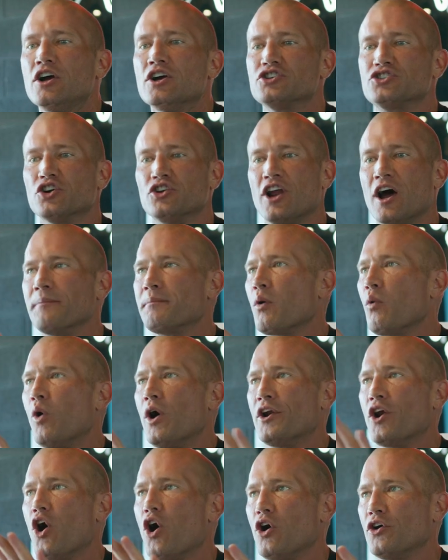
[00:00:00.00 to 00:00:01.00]
So number
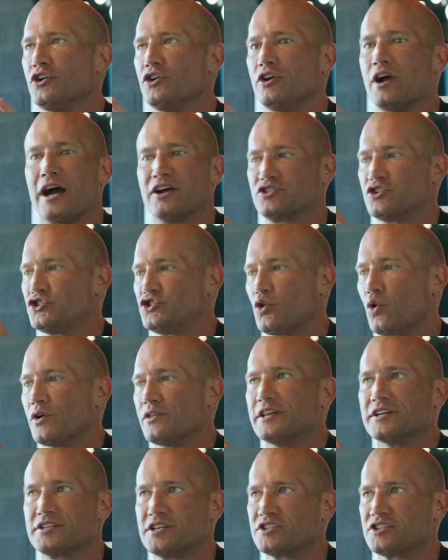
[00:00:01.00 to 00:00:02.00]
one, all you guys, so
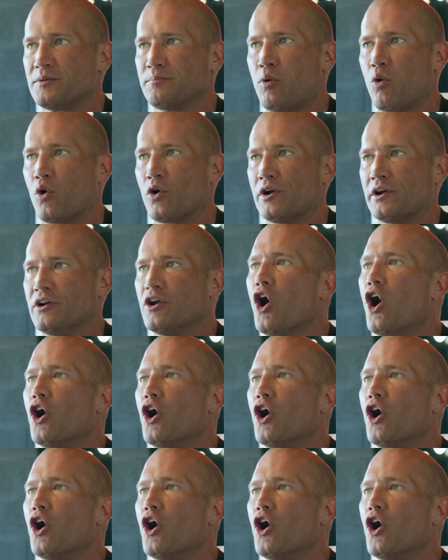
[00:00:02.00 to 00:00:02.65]
Jordan, this is important.